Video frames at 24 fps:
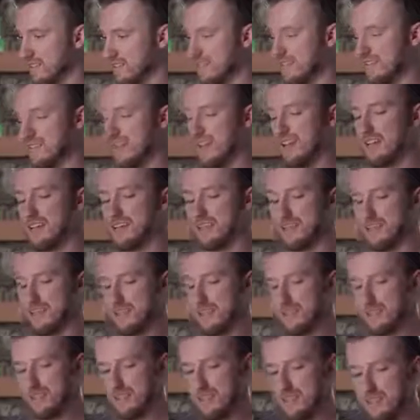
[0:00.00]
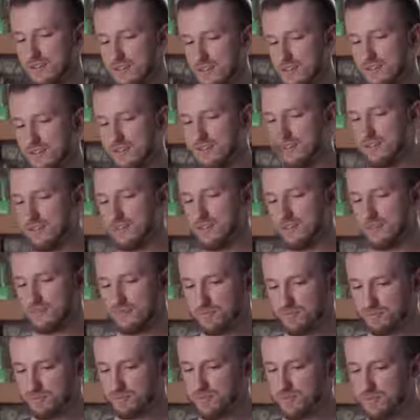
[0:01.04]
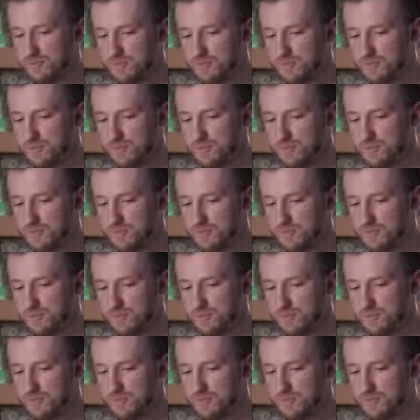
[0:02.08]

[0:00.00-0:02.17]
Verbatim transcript: Yes. I didn't even think about that.